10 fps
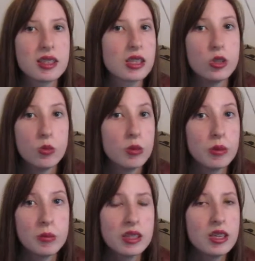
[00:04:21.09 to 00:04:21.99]
like you wouldn't be
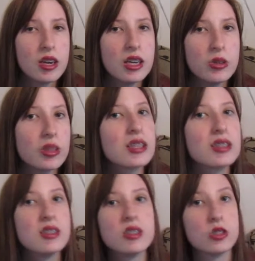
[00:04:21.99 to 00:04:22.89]
able to hear it, and you'd think
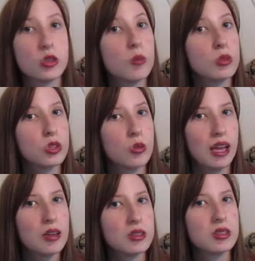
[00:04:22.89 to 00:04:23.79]
since the storm was so
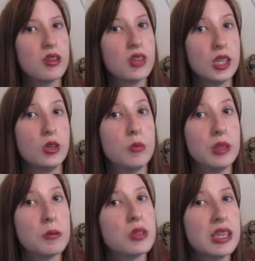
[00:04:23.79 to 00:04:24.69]
loud and stuff that you'd
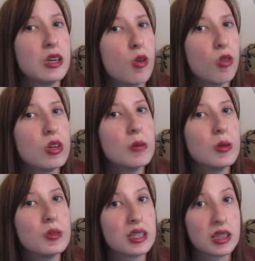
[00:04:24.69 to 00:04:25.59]
be able to hear over it, but
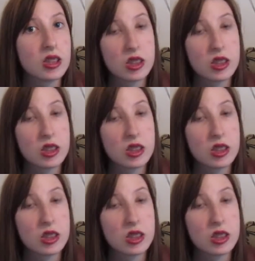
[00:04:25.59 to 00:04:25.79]
it was like